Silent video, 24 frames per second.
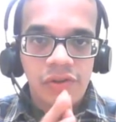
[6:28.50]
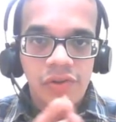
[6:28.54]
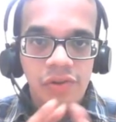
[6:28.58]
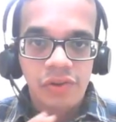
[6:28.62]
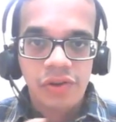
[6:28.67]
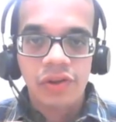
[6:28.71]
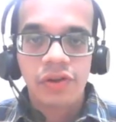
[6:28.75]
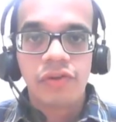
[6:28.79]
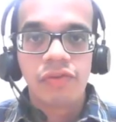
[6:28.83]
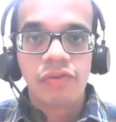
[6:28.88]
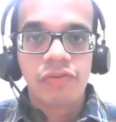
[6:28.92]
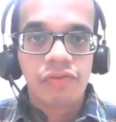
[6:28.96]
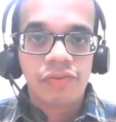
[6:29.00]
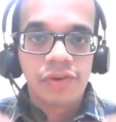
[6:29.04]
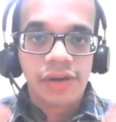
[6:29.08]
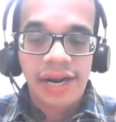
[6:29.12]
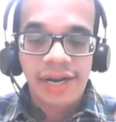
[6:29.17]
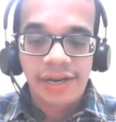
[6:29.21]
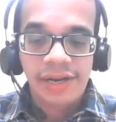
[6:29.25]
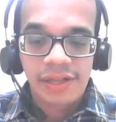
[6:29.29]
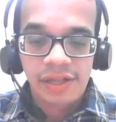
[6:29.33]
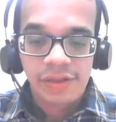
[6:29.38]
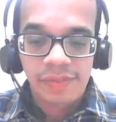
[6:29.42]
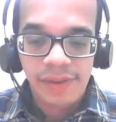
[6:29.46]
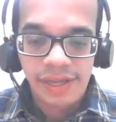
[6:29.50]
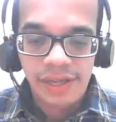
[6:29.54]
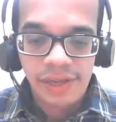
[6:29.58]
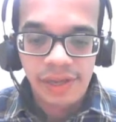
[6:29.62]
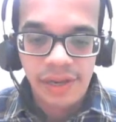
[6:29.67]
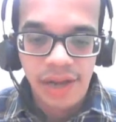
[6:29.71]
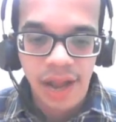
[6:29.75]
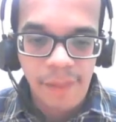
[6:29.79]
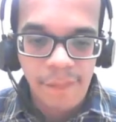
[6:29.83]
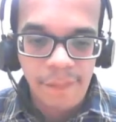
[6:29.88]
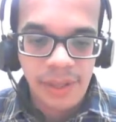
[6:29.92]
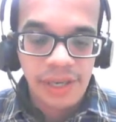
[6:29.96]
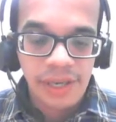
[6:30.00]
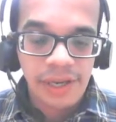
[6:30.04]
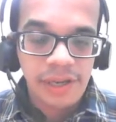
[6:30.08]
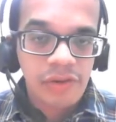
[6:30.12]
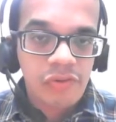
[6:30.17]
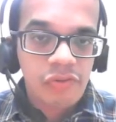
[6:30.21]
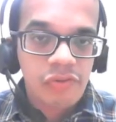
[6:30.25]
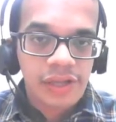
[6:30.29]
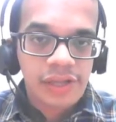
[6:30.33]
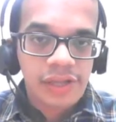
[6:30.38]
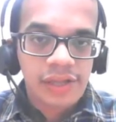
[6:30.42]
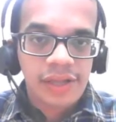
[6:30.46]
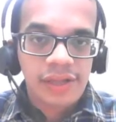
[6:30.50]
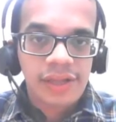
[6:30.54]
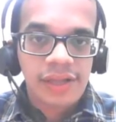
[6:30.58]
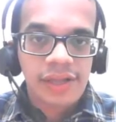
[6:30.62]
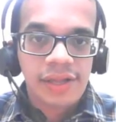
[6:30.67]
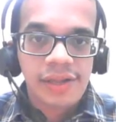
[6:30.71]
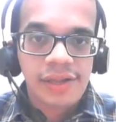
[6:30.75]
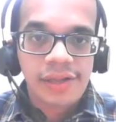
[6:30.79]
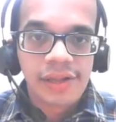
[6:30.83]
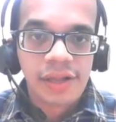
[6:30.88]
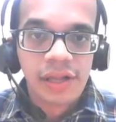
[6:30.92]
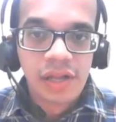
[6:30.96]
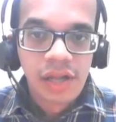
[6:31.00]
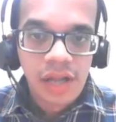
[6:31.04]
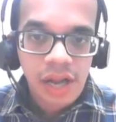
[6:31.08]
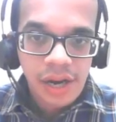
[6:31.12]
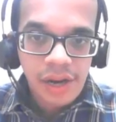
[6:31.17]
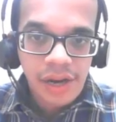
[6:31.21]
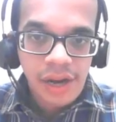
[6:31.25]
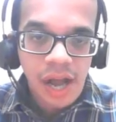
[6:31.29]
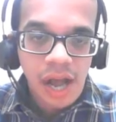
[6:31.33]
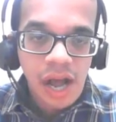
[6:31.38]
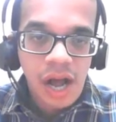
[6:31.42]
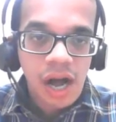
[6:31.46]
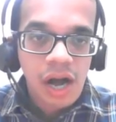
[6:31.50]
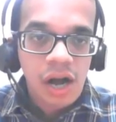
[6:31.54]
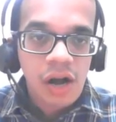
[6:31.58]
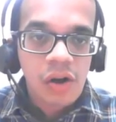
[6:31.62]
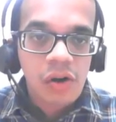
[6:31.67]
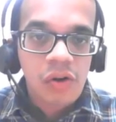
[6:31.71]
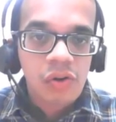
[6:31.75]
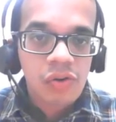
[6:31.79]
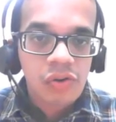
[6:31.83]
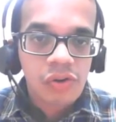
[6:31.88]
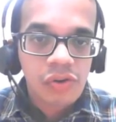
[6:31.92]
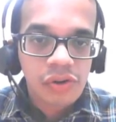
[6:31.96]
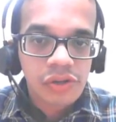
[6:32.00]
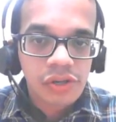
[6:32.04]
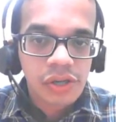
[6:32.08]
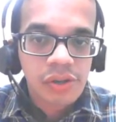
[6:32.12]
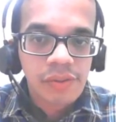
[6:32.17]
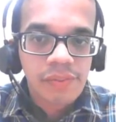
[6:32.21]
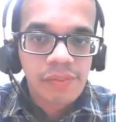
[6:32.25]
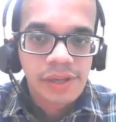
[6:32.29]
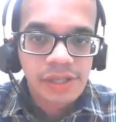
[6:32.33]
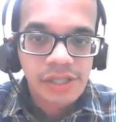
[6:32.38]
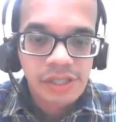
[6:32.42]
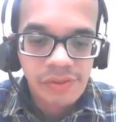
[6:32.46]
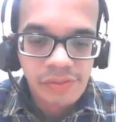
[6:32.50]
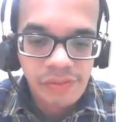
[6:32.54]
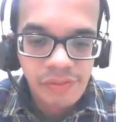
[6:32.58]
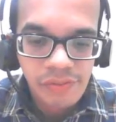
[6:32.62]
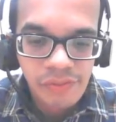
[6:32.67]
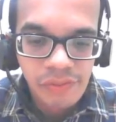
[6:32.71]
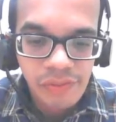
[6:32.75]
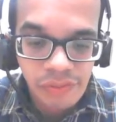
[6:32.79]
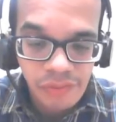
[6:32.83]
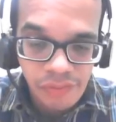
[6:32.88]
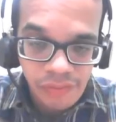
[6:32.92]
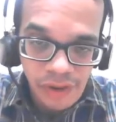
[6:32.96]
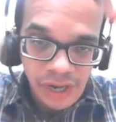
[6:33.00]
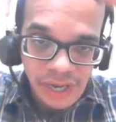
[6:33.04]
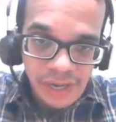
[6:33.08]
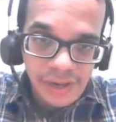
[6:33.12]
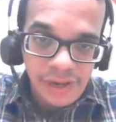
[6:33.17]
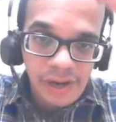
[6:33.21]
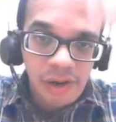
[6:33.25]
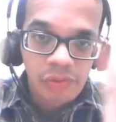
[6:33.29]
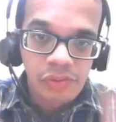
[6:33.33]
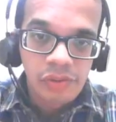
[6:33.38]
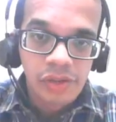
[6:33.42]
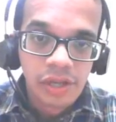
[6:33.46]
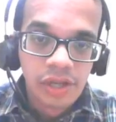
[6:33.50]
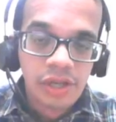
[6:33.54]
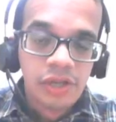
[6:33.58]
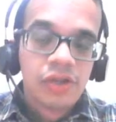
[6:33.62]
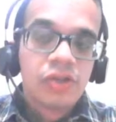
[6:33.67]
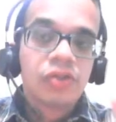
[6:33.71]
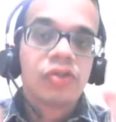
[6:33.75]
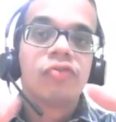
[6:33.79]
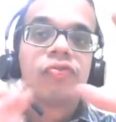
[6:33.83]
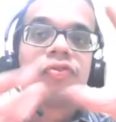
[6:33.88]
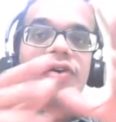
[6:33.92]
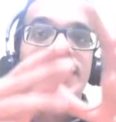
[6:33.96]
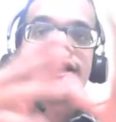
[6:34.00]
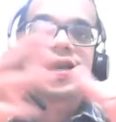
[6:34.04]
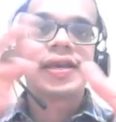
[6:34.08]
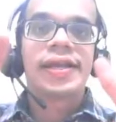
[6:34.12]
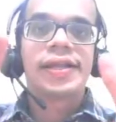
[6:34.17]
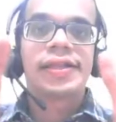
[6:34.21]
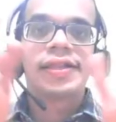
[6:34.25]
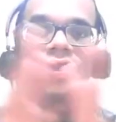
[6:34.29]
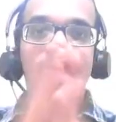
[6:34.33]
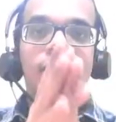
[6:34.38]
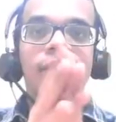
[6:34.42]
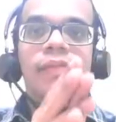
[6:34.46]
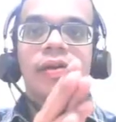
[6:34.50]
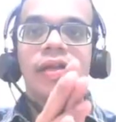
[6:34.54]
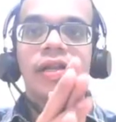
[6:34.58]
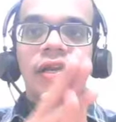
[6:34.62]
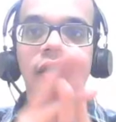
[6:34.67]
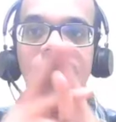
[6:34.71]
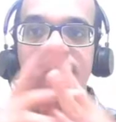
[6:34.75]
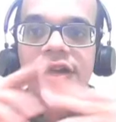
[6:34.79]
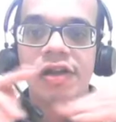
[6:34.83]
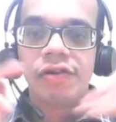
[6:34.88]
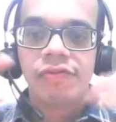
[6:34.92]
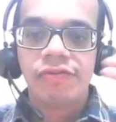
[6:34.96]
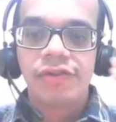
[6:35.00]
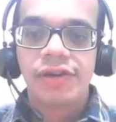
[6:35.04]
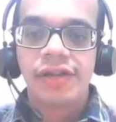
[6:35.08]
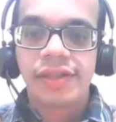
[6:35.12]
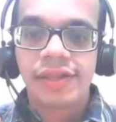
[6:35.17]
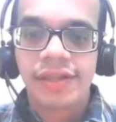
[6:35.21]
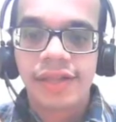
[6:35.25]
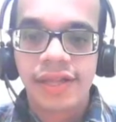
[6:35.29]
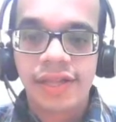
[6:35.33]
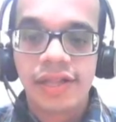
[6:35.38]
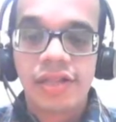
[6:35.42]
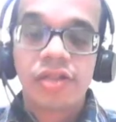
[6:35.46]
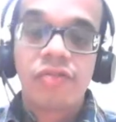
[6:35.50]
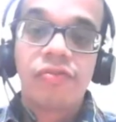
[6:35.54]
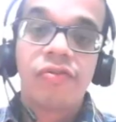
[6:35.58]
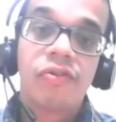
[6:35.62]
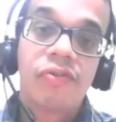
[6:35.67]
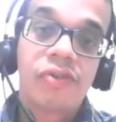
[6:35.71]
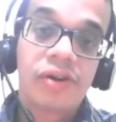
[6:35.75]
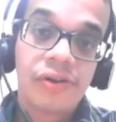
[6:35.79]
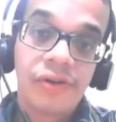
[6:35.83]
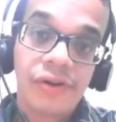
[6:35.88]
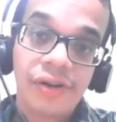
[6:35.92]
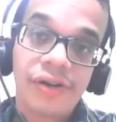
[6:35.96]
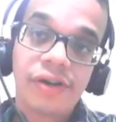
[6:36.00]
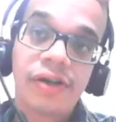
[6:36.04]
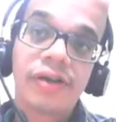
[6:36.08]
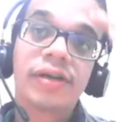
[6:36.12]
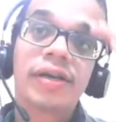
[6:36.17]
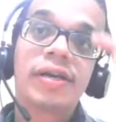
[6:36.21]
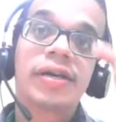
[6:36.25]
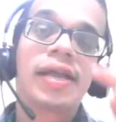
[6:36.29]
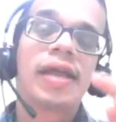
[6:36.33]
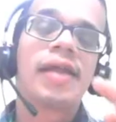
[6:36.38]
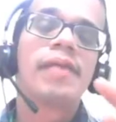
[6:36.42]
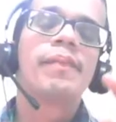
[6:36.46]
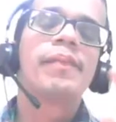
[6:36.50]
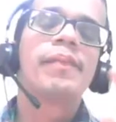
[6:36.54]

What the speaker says: if that is being happening with the sales and how you much went down. So for an example, if the sales we were going at a 10